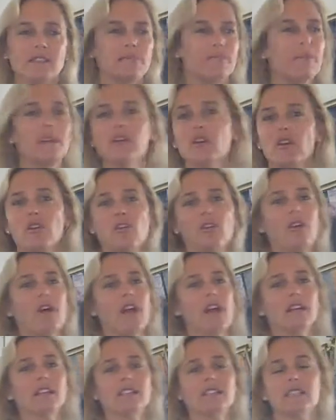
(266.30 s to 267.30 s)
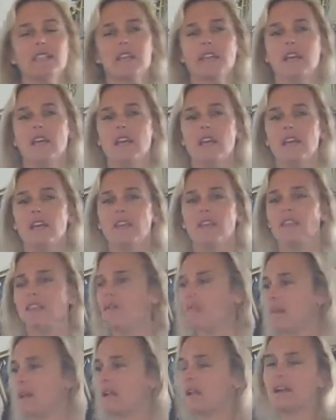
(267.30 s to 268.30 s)
and being great,
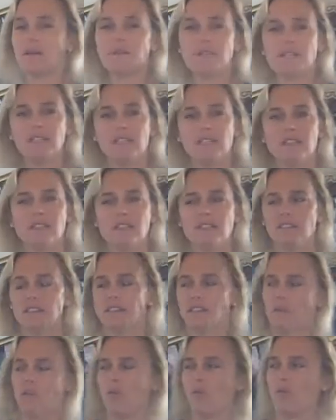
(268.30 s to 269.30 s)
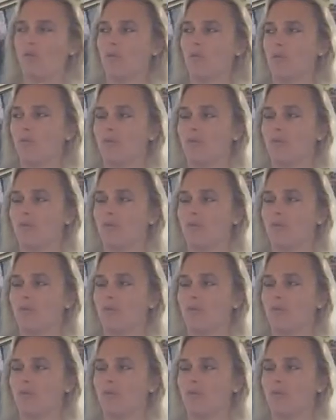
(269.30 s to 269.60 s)
then money comes in, and it's like, oh,